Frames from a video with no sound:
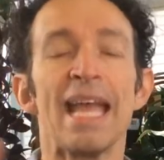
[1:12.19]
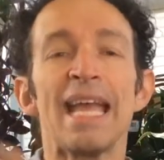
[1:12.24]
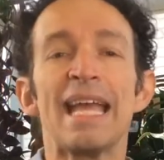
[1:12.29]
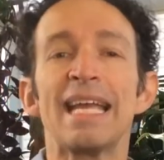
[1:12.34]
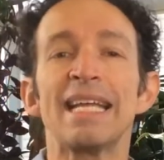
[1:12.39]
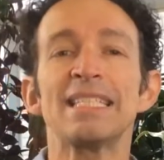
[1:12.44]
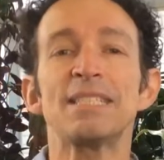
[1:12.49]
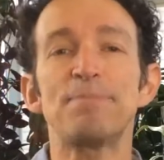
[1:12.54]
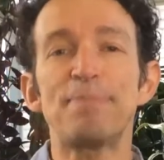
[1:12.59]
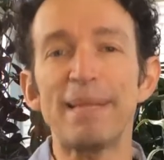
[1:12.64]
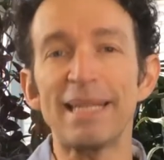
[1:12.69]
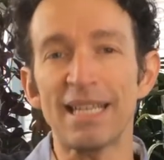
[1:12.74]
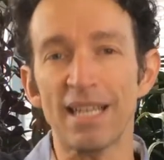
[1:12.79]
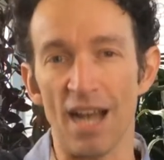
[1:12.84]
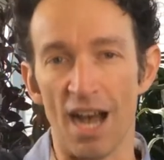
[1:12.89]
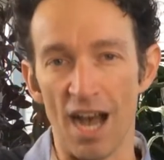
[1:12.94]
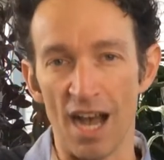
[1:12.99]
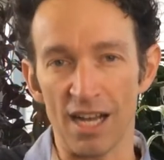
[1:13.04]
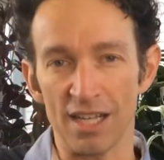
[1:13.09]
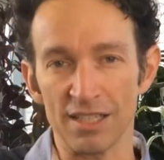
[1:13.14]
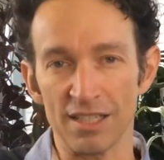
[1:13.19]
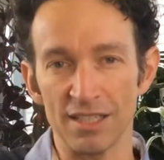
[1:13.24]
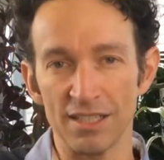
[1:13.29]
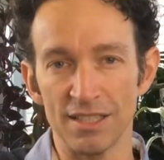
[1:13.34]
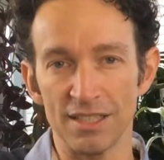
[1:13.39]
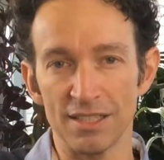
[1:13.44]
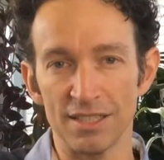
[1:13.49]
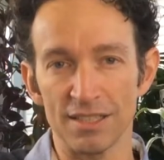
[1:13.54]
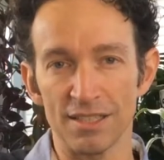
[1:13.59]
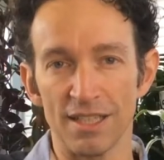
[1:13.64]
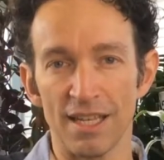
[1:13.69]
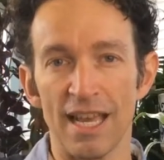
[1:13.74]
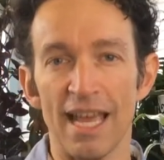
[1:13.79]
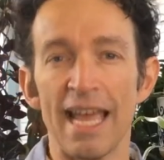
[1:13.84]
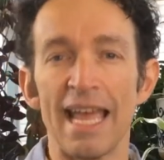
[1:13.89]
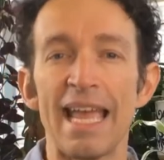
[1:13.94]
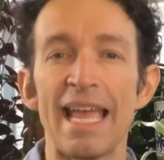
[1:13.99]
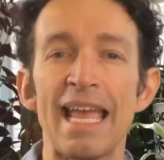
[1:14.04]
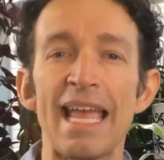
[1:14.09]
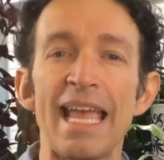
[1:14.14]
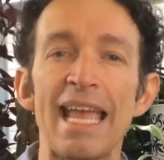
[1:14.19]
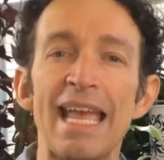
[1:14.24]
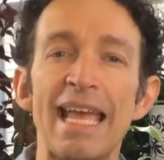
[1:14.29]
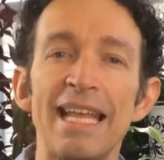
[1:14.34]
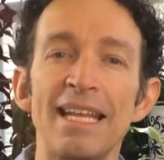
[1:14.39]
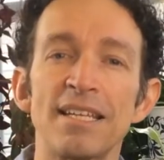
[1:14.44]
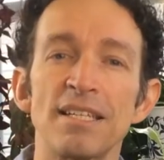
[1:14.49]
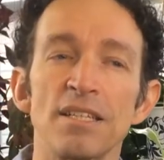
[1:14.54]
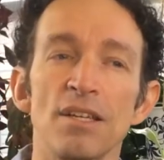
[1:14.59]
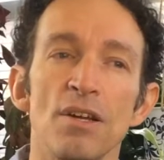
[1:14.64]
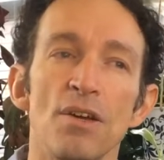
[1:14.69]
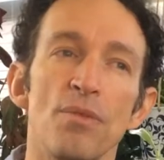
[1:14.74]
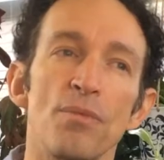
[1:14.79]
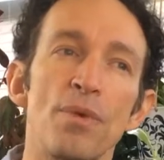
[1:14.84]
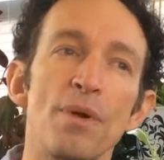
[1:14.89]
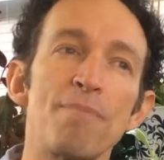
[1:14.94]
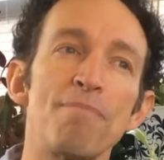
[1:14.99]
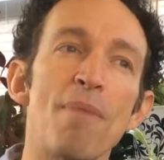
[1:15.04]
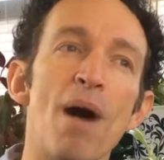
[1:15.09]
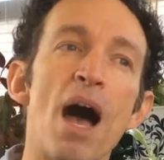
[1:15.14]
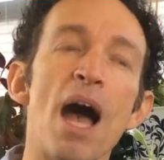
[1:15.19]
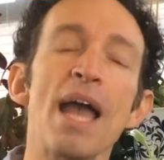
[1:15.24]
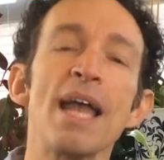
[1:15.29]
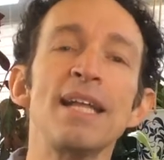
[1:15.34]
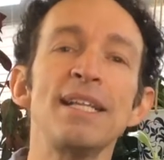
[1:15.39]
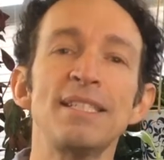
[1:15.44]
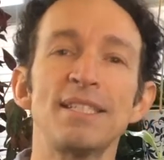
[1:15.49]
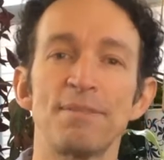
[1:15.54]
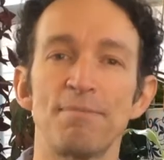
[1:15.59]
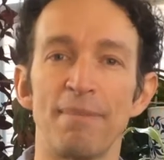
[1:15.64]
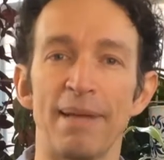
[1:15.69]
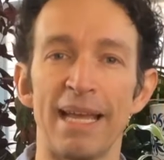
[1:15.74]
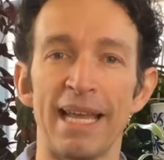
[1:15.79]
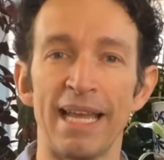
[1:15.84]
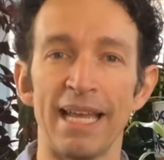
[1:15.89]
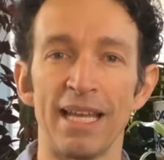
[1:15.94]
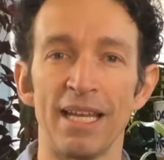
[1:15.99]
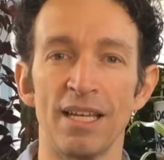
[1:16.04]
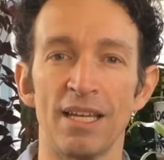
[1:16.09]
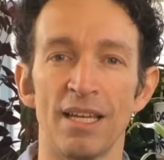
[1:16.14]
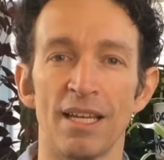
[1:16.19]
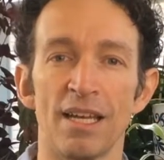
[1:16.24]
is because it reminds me